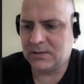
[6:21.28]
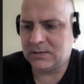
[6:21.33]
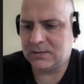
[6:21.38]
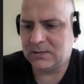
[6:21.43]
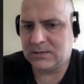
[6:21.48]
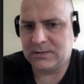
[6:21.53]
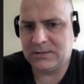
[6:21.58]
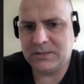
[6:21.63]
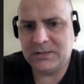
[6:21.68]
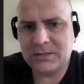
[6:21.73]

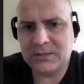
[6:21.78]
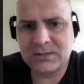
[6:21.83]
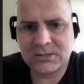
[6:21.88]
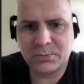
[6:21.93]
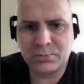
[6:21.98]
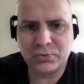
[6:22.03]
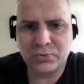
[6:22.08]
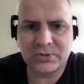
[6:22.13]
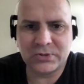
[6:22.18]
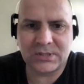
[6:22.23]

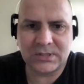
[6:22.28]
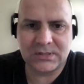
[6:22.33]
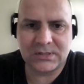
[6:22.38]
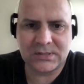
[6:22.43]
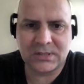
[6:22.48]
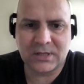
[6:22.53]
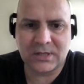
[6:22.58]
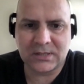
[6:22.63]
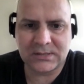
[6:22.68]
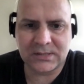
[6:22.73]
XGBoost
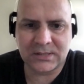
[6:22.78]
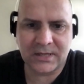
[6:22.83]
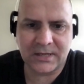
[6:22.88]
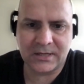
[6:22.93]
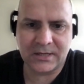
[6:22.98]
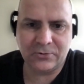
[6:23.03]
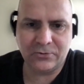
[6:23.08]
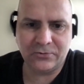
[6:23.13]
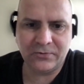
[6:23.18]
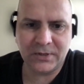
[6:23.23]
is another
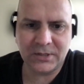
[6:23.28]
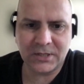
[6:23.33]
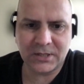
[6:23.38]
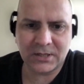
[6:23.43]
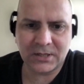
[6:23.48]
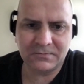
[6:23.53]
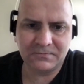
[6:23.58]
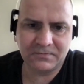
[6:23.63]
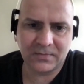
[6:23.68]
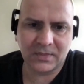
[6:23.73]
Kaggle
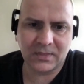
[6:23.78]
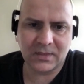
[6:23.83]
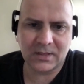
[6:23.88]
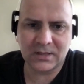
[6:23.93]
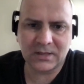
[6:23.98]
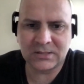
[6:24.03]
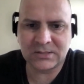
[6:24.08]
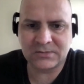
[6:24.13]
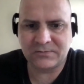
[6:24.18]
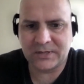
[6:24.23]
winner.
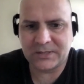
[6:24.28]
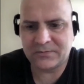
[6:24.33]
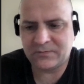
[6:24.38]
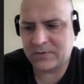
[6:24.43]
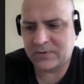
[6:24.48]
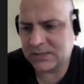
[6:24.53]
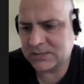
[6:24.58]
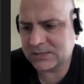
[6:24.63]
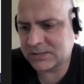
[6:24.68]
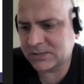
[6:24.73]
It's very
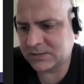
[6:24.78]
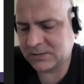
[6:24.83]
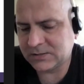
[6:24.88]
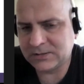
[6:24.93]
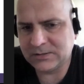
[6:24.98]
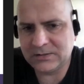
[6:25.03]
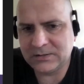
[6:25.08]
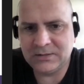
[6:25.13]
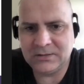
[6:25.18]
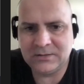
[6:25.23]
fast,
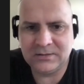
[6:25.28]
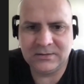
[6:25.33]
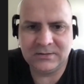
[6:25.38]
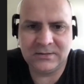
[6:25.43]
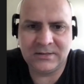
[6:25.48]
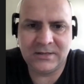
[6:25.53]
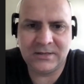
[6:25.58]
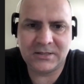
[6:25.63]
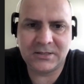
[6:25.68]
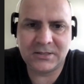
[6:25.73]

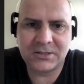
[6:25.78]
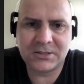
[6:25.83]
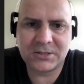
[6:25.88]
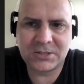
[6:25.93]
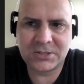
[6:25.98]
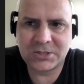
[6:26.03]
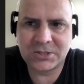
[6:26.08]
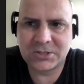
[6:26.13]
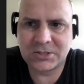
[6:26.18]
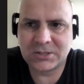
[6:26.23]

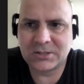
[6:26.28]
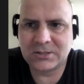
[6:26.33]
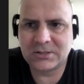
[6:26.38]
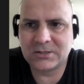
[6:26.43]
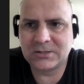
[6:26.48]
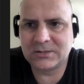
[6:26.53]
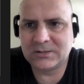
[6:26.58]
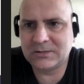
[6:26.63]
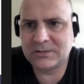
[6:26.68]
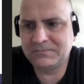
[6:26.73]
and
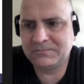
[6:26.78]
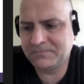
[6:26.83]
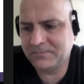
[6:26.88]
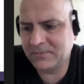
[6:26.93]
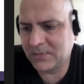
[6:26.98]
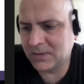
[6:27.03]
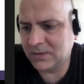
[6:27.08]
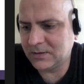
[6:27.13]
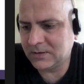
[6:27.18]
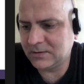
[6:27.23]

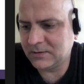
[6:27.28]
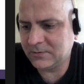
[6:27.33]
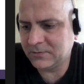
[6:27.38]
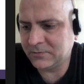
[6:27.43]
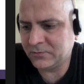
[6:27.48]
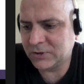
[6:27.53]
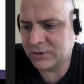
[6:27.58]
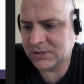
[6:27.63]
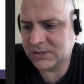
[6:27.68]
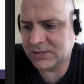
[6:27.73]

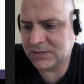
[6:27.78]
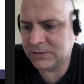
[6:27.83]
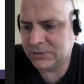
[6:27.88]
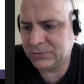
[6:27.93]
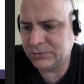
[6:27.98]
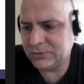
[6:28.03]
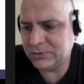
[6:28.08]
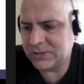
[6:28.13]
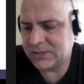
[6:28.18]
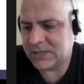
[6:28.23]
what is
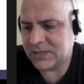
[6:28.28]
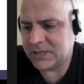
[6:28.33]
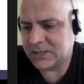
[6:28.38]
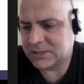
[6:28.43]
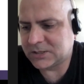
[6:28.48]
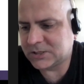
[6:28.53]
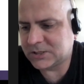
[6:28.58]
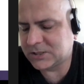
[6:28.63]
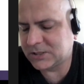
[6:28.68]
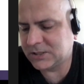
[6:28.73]
good
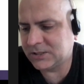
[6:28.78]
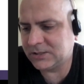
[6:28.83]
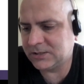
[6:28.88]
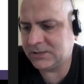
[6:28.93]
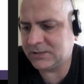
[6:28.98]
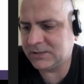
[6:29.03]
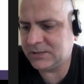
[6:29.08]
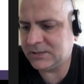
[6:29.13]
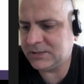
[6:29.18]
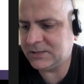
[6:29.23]
that
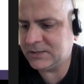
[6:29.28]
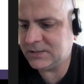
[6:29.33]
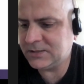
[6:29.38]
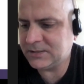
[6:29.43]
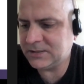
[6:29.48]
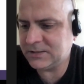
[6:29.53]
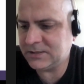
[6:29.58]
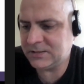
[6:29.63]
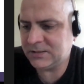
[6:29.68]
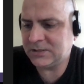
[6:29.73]

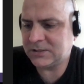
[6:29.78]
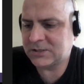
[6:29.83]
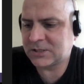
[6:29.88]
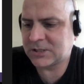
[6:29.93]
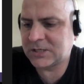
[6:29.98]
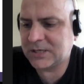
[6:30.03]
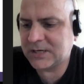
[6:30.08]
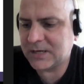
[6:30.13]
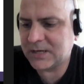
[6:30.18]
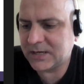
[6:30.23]

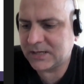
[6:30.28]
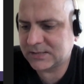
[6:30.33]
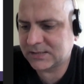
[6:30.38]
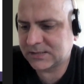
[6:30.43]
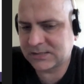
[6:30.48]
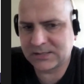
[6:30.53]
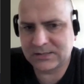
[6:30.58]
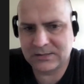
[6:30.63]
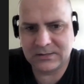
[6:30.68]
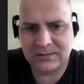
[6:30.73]
it
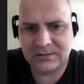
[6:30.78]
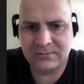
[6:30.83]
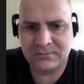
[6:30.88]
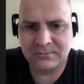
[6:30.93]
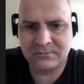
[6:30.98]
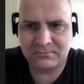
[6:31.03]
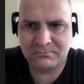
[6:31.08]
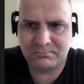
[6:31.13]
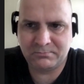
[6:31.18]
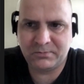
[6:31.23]
has
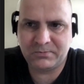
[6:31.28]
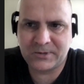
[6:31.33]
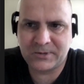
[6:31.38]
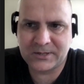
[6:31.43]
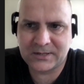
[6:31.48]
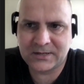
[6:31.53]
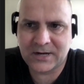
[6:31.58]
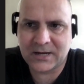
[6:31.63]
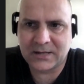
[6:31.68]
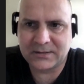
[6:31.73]

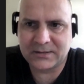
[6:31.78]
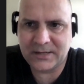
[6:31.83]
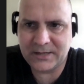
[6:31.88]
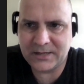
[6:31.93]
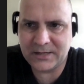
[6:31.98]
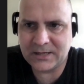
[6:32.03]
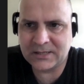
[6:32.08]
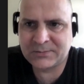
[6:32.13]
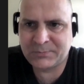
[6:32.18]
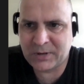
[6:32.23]

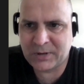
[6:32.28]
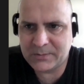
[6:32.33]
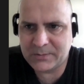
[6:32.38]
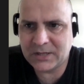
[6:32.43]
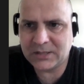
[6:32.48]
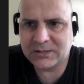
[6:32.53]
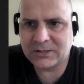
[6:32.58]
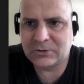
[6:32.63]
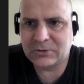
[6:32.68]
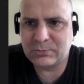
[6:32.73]
currently
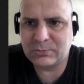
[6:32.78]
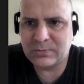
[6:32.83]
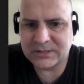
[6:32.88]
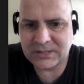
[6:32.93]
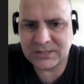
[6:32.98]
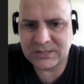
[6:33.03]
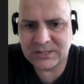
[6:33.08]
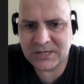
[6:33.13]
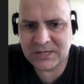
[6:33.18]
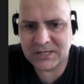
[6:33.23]
experimental,
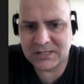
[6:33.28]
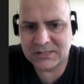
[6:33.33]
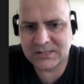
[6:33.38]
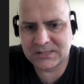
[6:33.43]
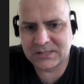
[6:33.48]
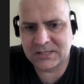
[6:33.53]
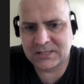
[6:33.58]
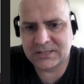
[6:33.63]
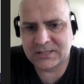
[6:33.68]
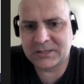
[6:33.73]
but it
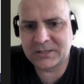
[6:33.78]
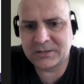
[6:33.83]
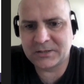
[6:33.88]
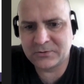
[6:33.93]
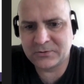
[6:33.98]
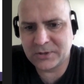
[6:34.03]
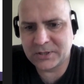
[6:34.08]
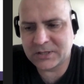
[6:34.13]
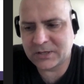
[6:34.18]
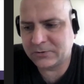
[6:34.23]
has a
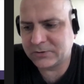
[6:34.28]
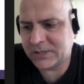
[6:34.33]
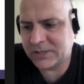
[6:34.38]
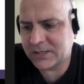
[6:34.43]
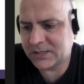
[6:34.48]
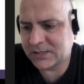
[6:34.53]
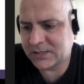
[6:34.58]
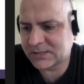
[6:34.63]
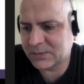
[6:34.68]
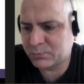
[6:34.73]
categorical
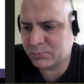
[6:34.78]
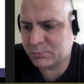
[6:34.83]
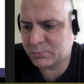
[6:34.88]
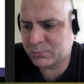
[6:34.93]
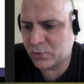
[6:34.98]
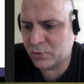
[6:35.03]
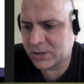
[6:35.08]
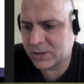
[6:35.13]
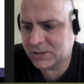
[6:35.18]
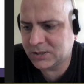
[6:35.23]
data
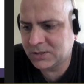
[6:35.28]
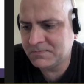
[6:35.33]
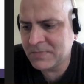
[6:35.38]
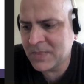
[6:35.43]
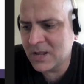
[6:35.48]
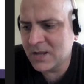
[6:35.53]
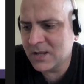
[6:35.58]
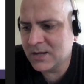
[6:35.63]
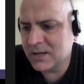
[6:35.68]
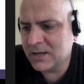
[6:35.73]
support.
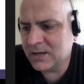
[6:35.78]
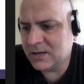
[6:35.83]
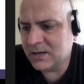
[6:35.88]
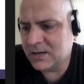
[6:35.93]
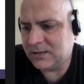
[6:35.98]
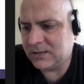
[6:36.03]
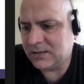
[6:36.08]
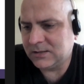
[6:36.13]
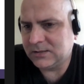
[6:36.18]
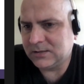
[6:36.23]

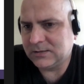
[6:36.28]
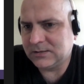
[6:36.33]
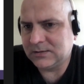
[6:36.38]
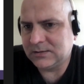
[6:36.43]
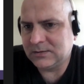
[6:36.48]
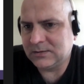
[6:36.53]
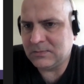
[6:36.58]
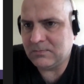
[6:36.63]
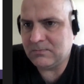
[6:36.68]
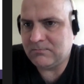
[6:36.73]

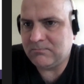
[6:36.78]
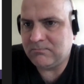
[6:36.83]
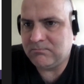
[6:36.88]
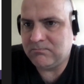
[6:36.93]
However,